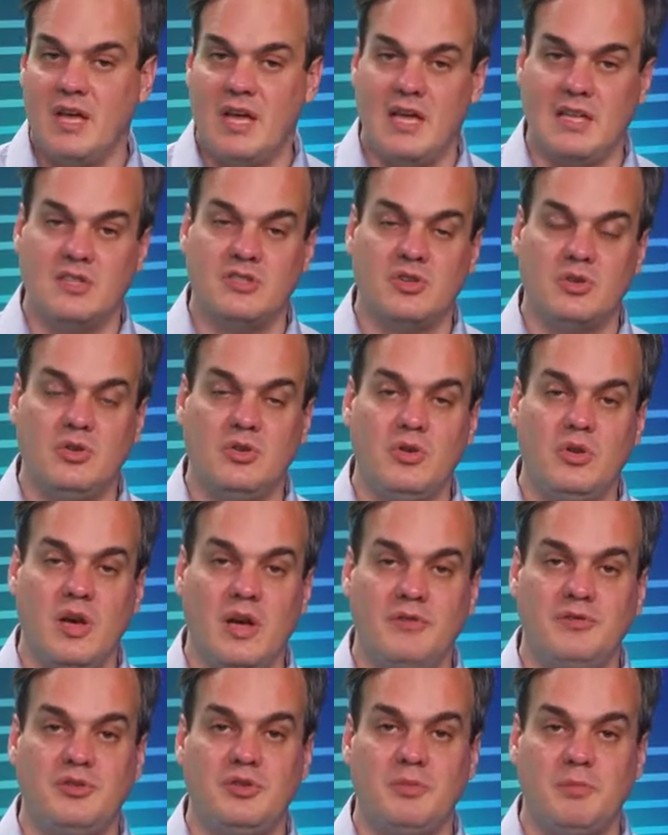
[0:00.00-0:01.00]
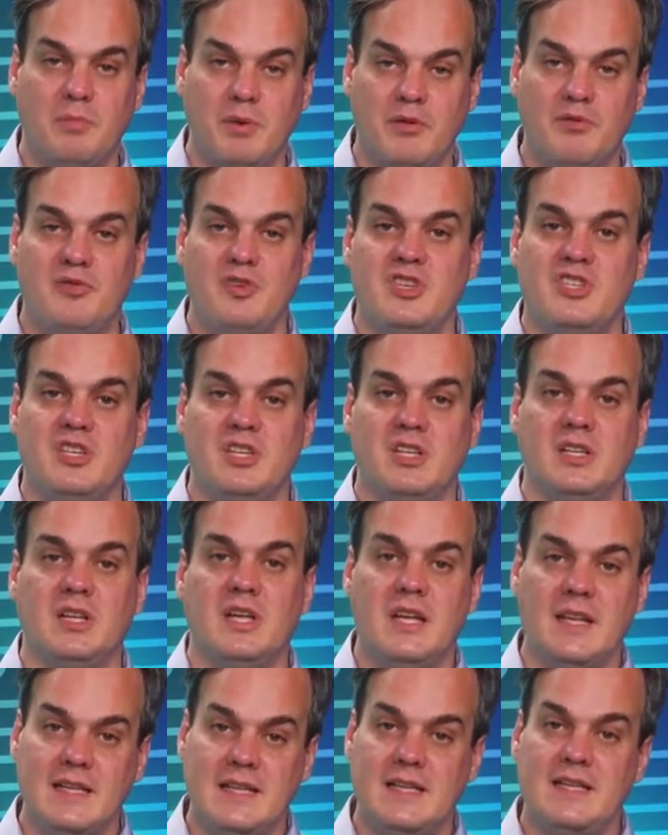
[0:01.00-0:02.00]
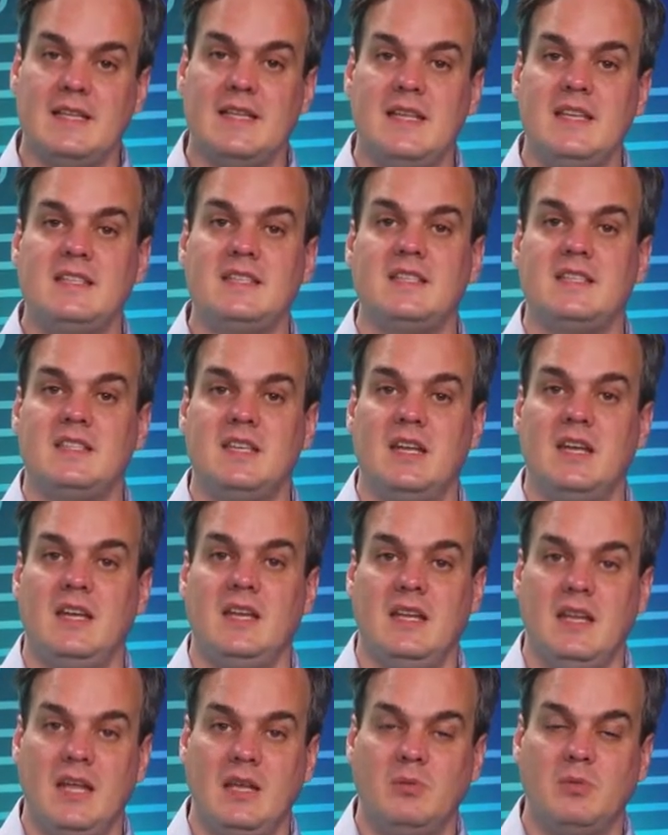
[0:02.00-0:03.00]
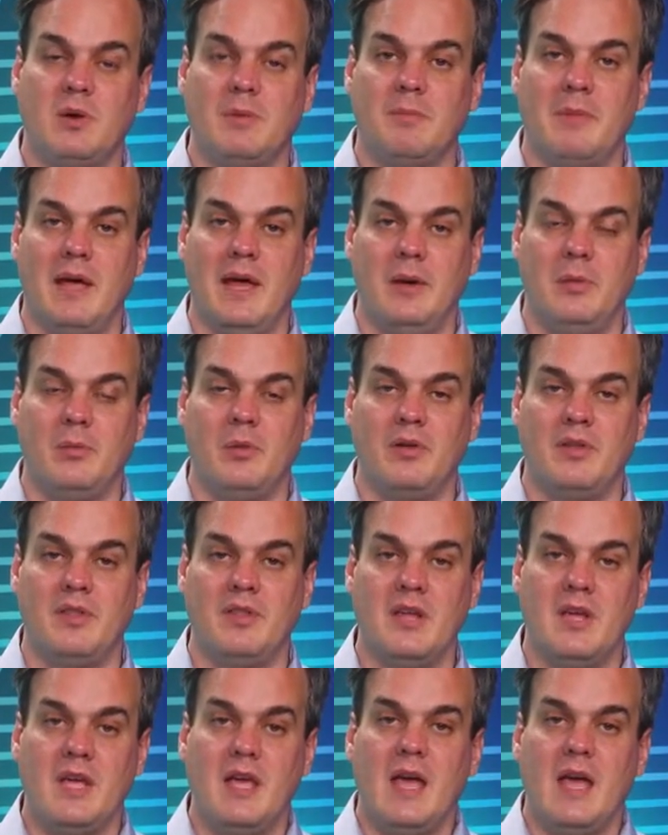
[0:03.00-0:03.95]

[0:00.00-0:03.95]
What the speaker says: and so you have to provision the necessary network bandwidth